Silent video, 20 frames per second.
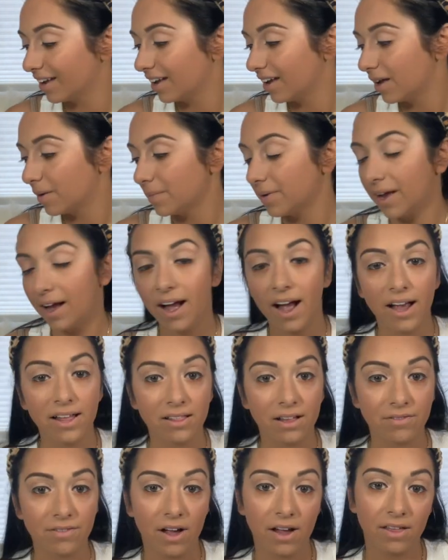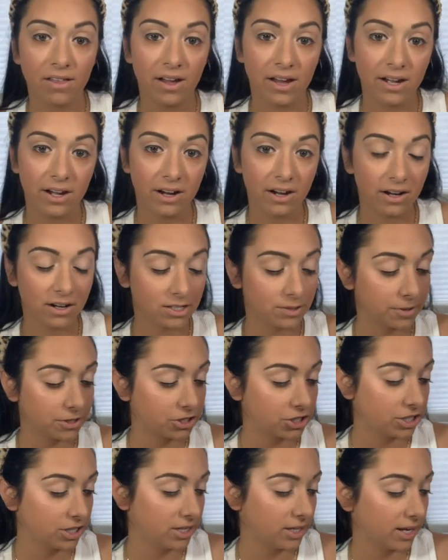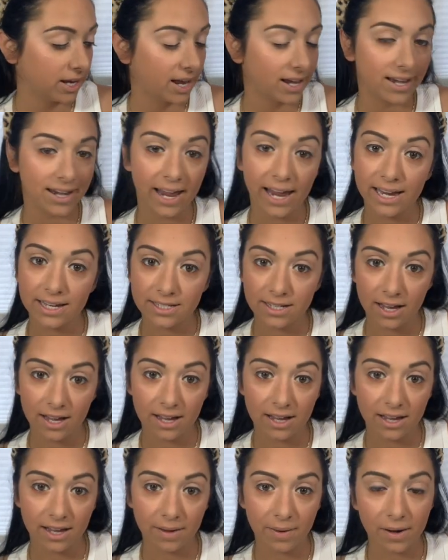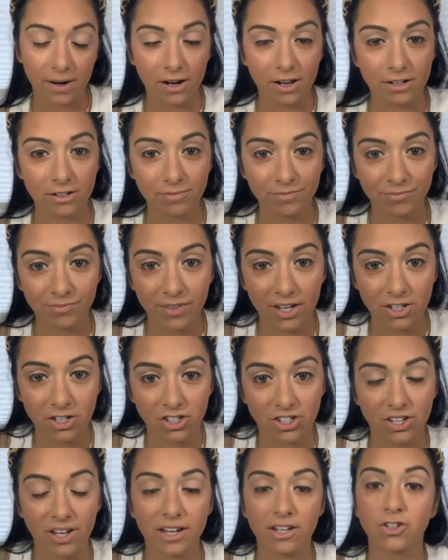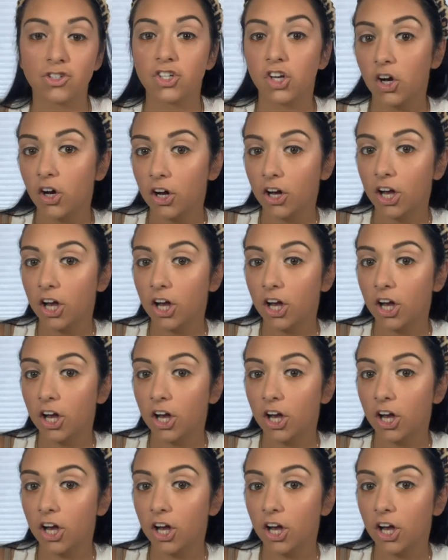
Yeah, I love eyeliner, especially like at nighttime. I just like dark